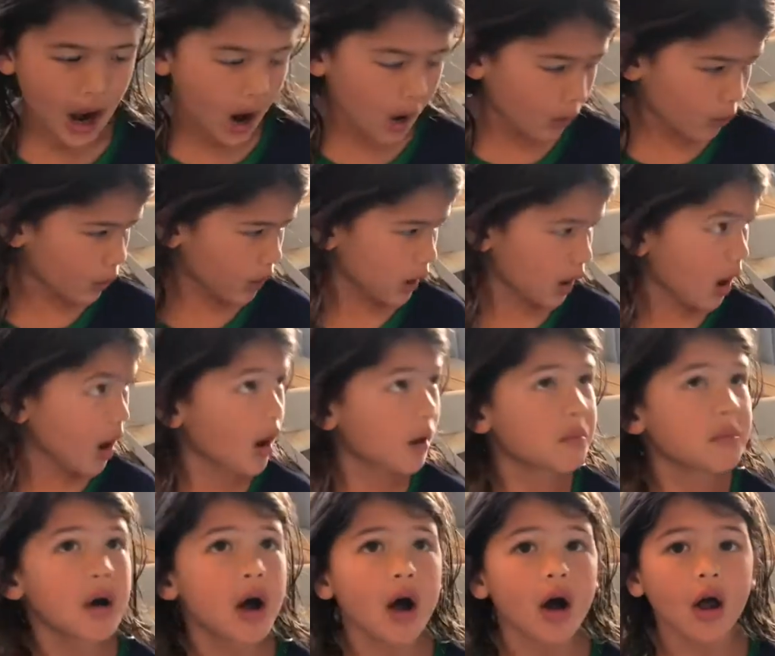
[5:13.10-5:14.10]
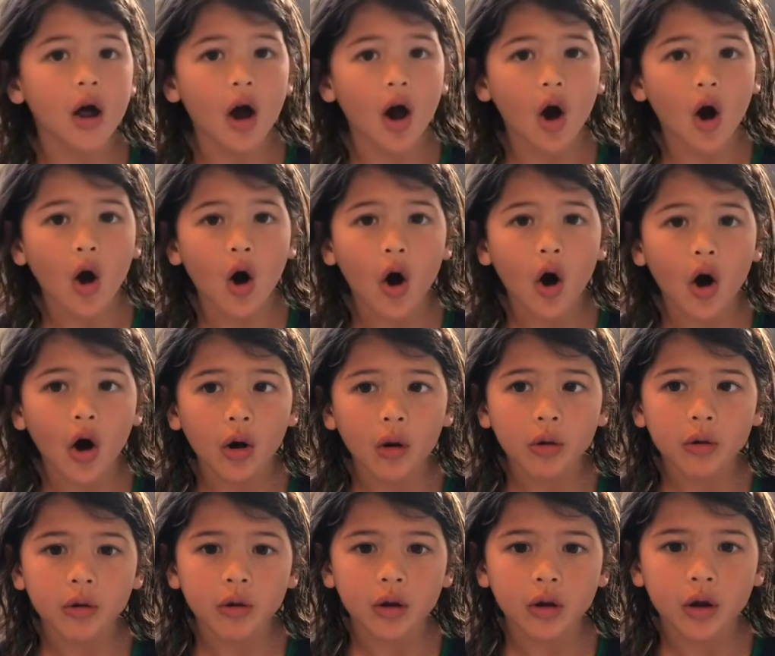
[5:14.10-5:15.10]
we all
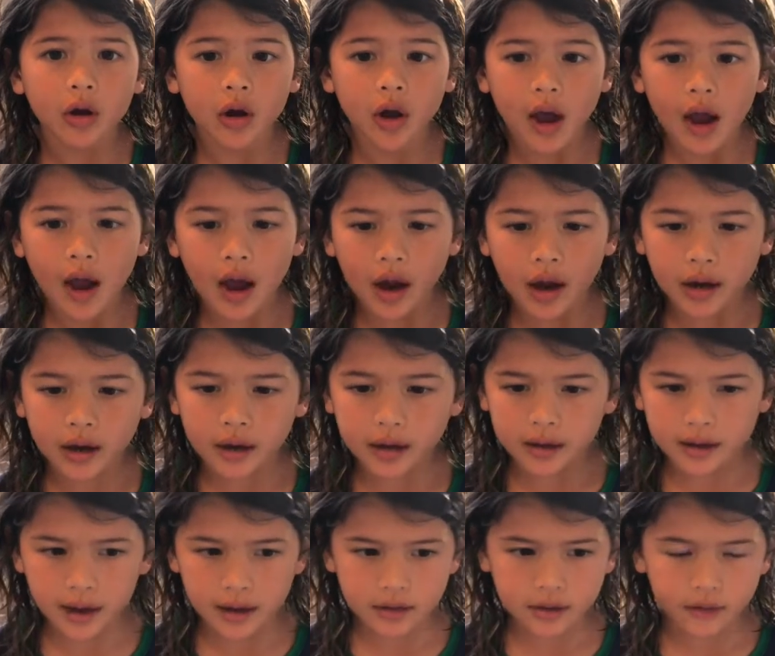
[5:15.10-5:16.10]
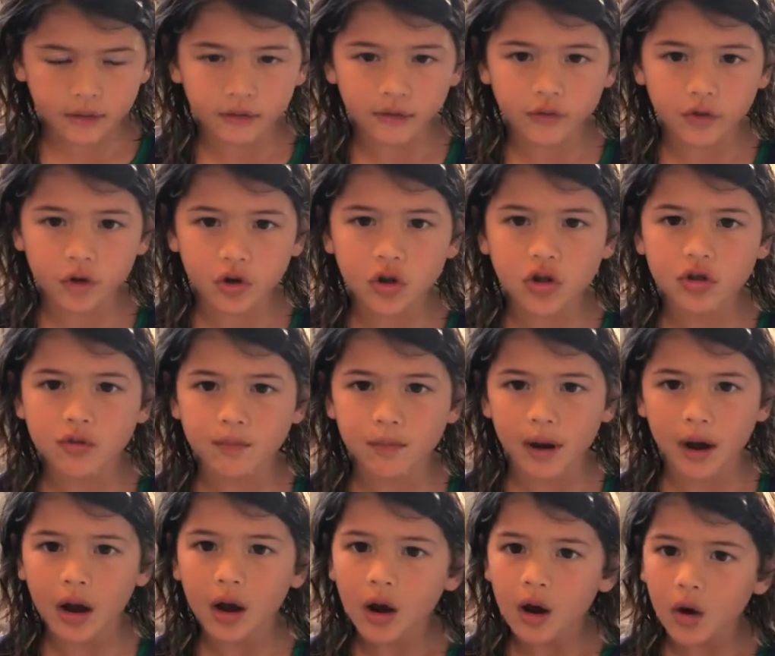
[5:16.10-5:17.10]
get the foods, but
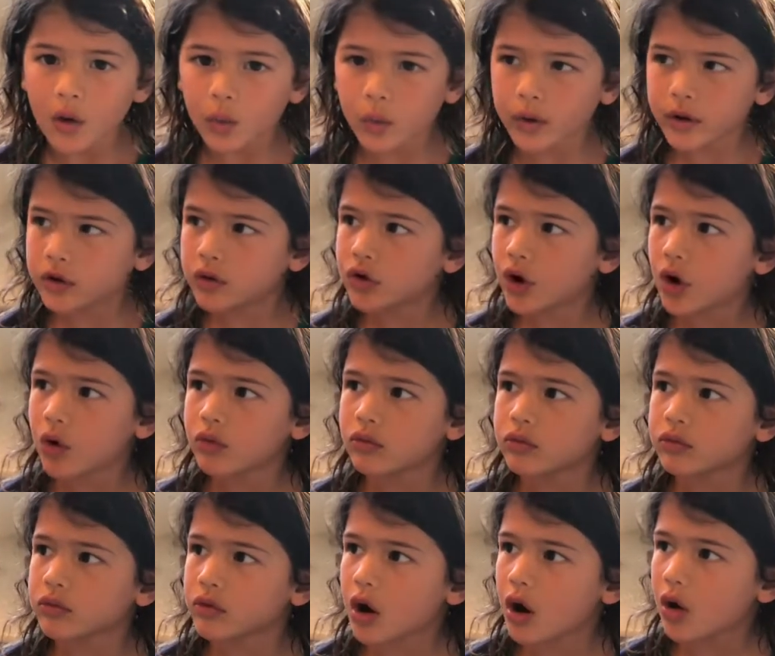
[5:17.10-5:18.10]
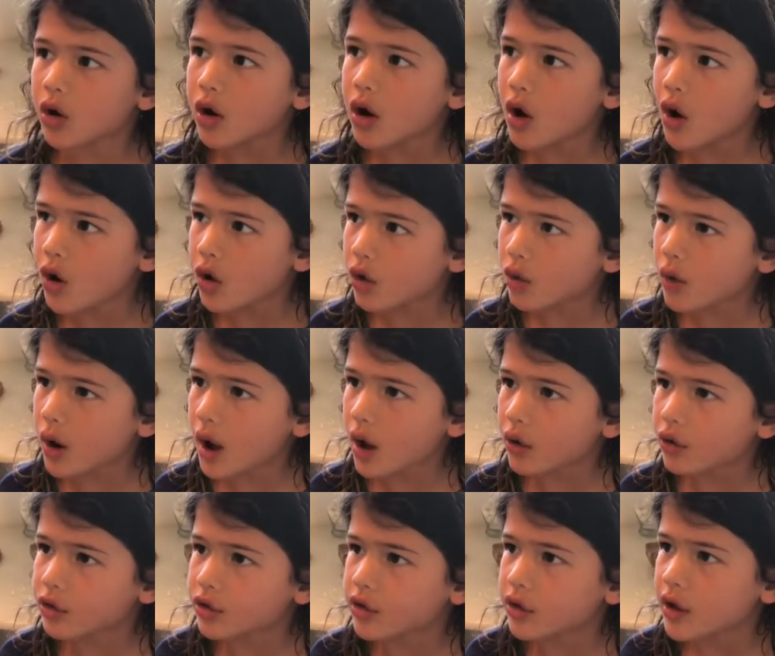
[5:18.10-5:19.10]
we don't know who
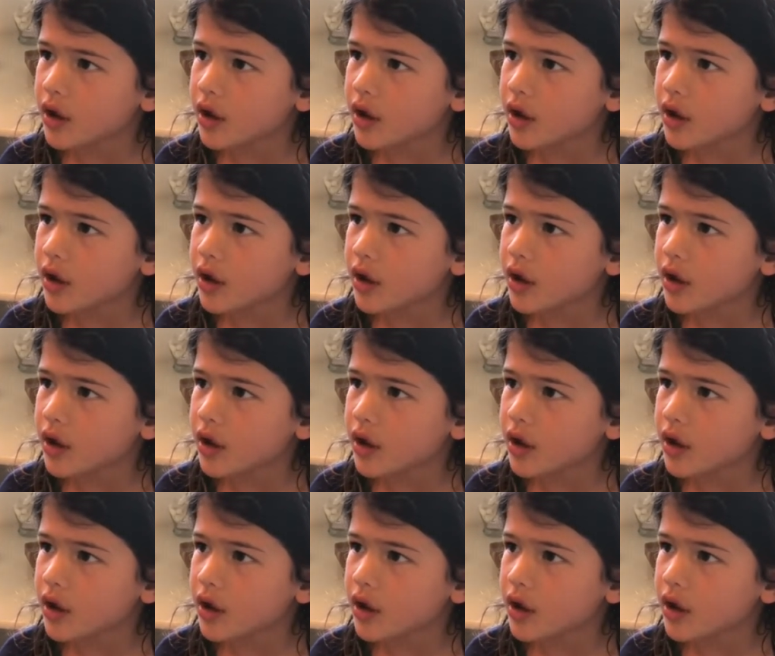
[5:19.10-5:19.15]
else.